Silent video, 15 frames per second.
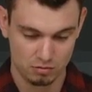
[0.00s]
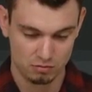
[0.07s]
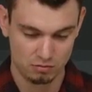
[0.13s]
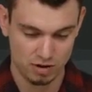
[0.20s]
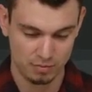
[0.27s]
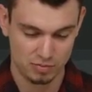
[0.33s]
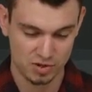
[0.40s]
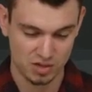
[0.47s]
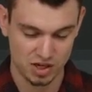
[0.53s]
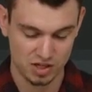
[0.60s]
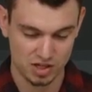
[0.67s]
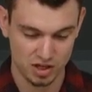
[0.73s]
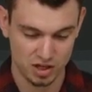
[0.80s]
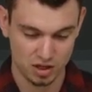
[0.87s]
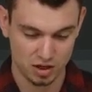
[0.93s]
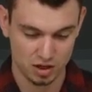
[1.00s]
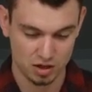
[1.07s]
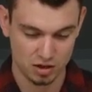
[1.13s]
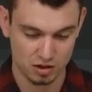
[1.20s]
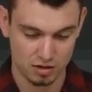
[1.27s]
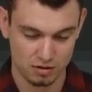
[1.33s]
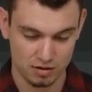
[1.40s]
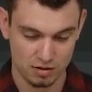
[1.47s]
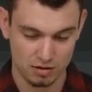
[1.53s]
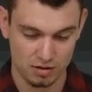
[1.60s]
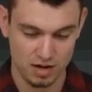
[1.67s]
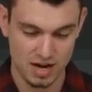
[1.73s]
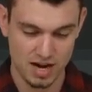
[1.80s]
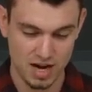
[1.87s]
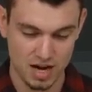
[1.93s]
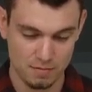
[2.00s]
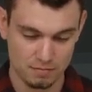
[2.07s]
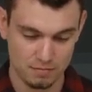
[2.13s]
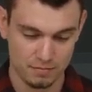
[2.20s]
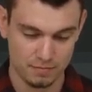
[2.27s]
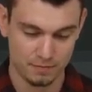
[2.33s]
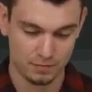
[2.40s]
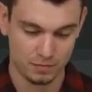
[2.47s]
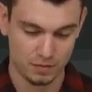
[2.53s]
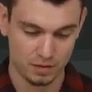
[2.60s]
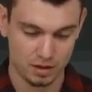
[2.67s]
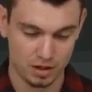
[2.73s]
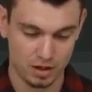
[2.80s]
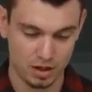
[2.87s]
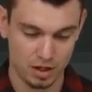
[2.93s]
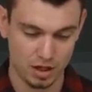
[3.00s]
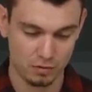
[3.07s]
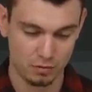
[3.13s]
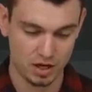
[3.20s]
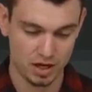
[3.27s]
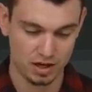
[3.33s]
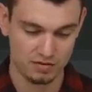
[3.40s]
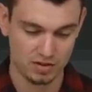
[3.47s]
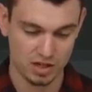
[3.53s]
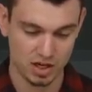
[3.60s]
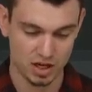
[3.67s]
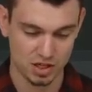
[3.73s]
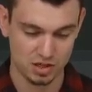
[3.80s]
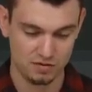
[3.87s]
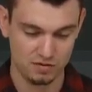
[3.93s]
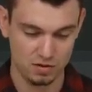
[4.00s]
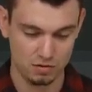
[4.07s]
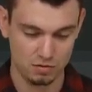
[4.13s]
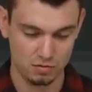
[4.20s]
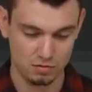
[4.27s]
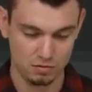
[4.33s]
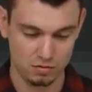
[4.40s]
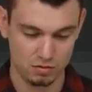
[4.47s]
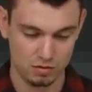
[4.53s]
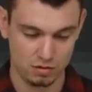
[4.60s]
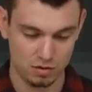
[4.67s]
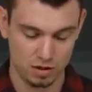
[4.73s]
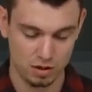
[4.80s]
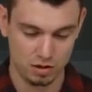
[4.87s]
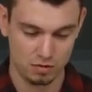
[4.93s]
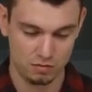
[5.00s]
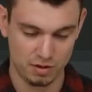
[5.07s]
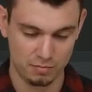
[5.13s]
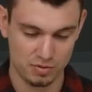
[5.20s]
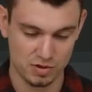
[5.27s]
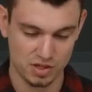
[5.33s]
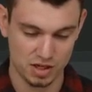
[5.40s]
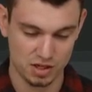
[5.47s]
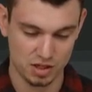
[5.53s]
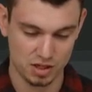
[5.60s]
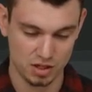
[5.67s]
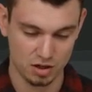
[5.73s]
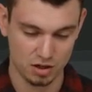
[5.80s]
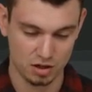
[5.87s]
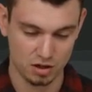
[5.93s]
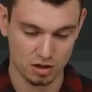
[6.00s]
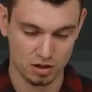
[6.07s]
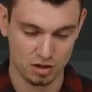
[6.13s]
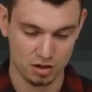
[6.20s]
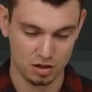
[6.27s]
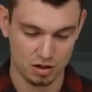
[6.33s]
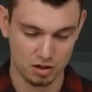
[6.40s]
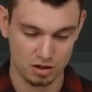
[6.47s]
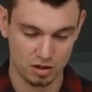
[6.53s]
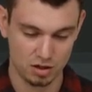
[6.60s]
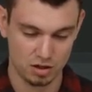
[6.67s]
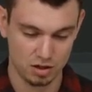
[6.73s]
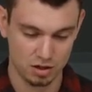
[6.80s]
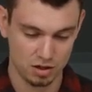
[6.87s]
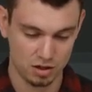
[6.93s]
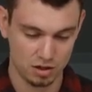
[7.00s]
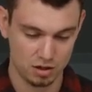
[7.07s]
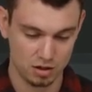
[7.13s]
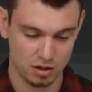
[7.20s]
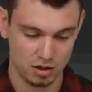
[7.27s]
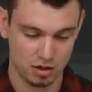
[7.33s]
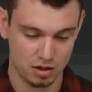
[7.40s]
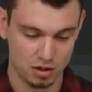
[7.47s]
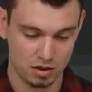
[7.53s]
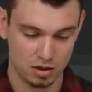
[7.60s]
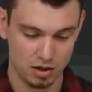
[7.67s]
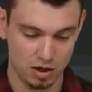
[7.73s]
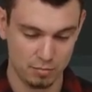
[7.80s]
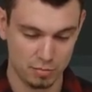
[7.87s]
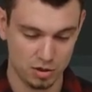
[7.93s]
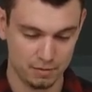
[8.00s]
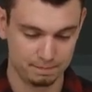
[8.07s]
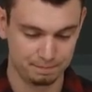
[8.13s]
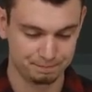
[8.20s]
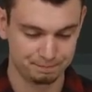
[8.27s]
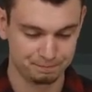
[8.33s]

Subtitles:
representing our name, and we have a text view representing our number.